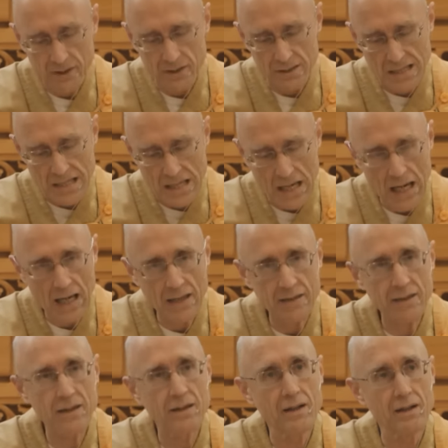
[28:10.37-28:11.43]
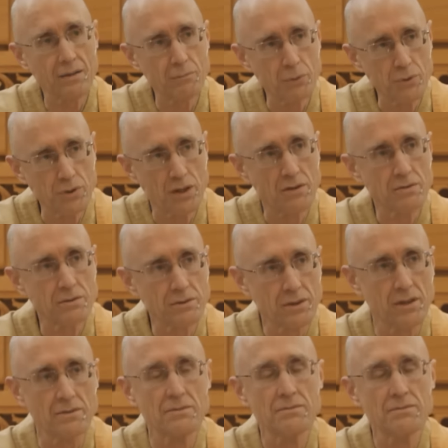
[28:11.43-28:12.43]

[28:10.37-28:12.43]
is not a Buddha yet.